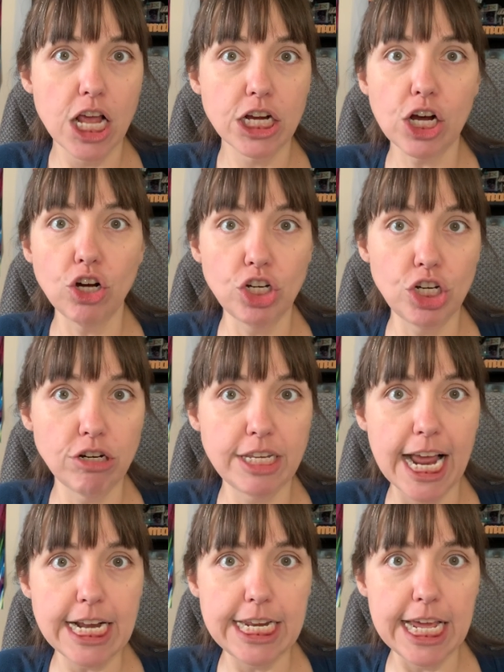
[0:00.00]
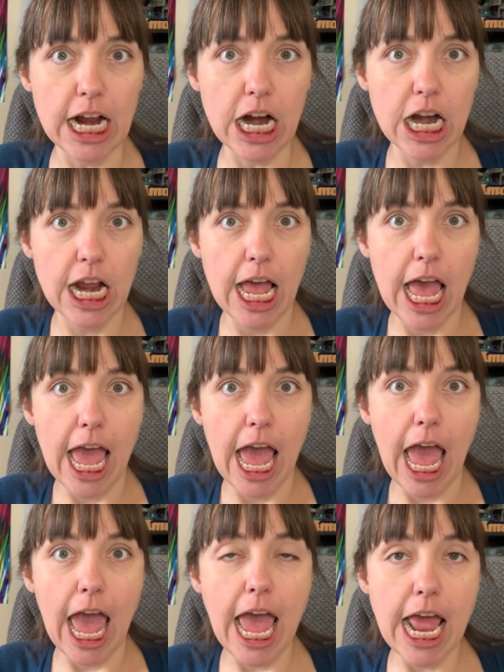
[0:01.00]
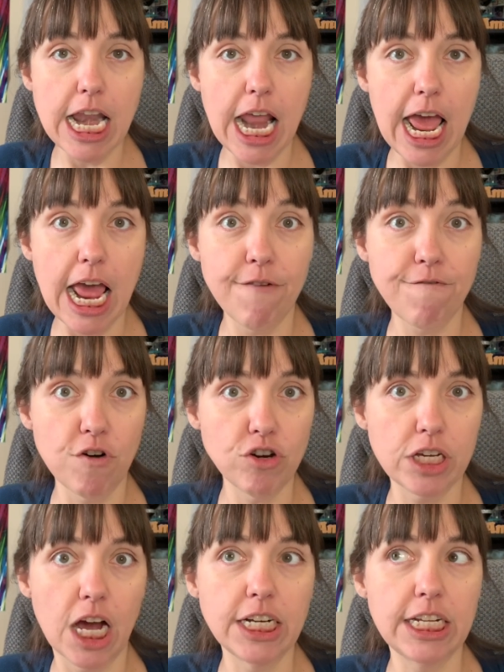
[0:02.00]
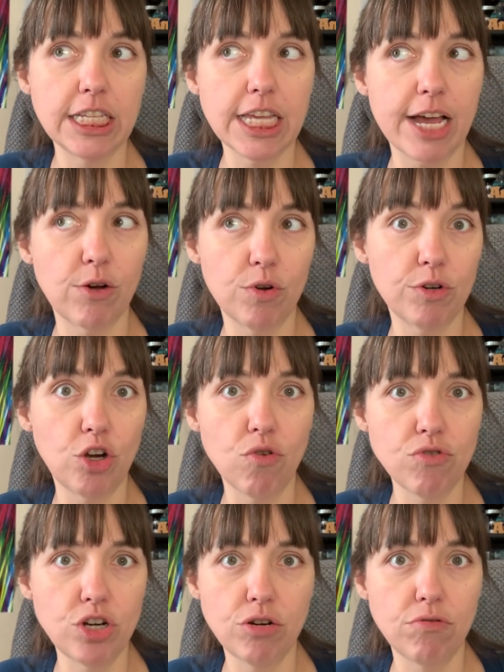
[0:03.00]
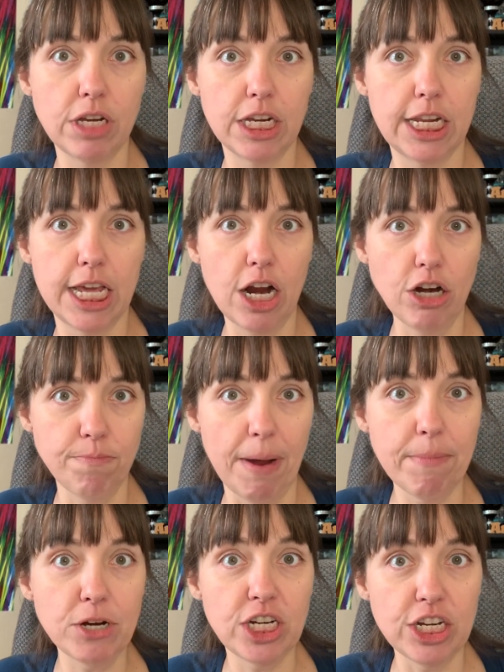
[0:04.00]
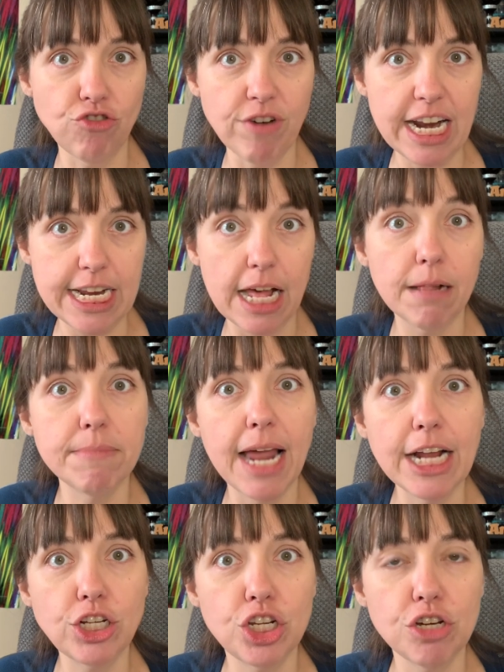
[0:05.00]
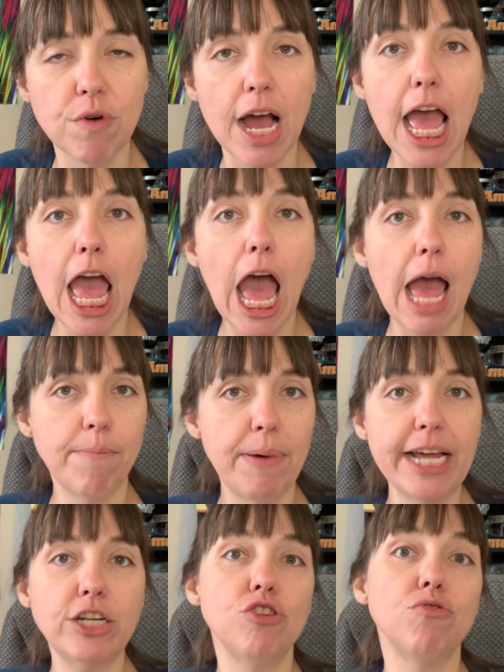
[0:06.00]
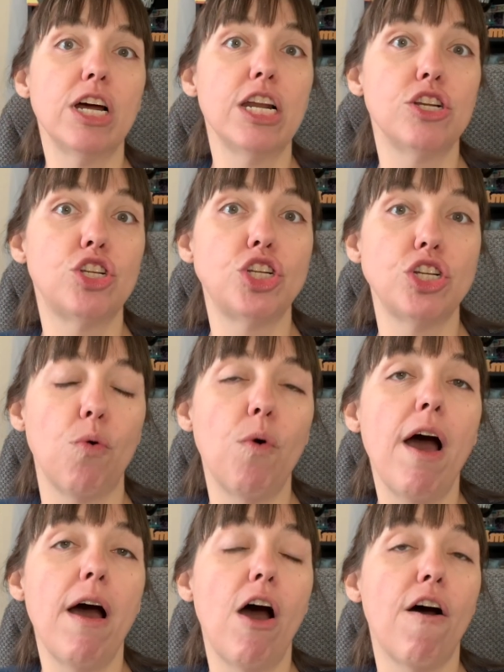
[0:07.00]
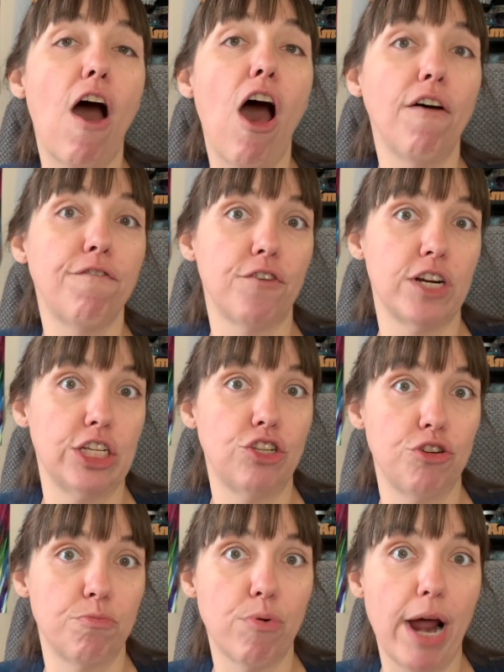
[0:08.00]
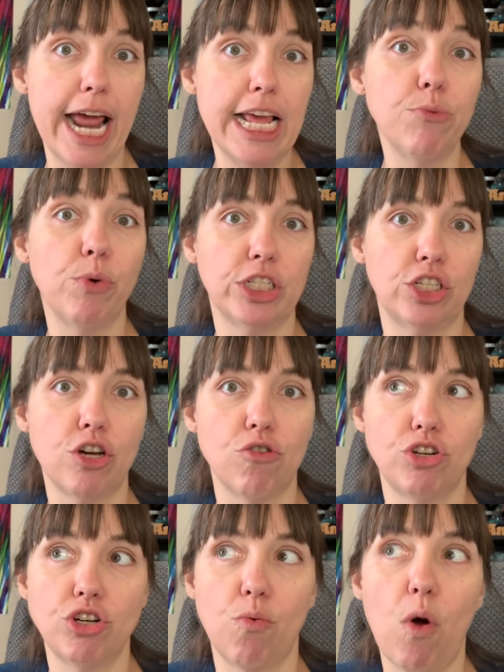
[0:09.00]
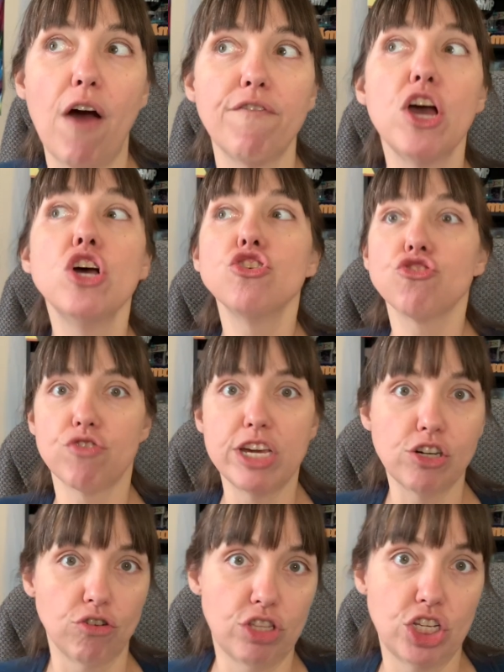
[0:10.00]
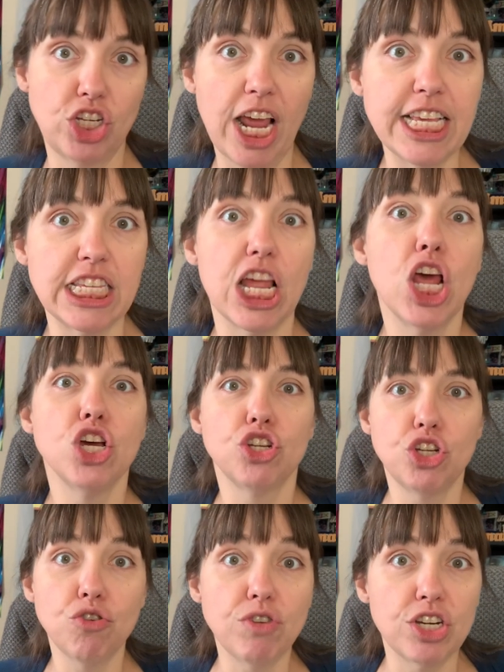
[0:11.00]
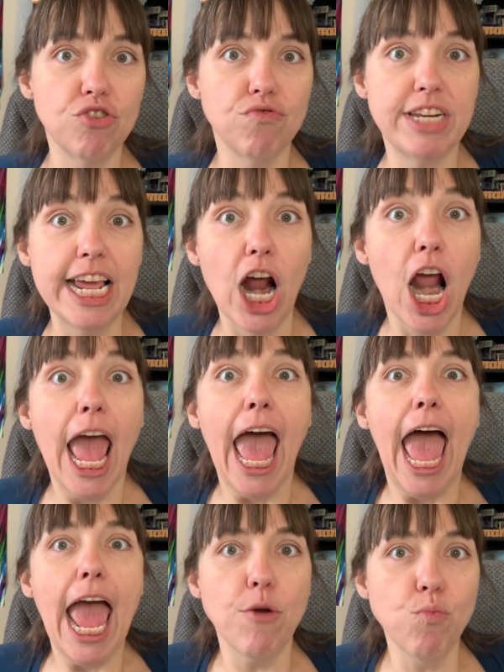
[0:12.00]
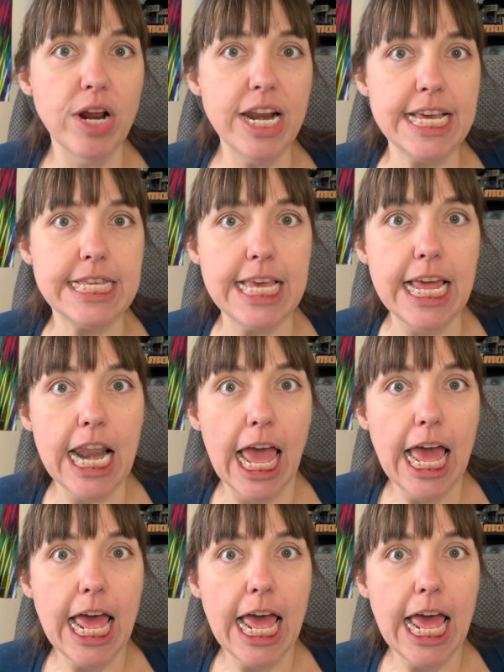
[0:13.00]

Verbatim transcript: Go shoot that deer. And and first Kunti's like, well, don't shoot the deer. Remember, she's trying to tell him not to. And Pandu gonna show off, off for his new bride. He wants to go show off, so he goes and chase it, shoot the new deer. And what is it?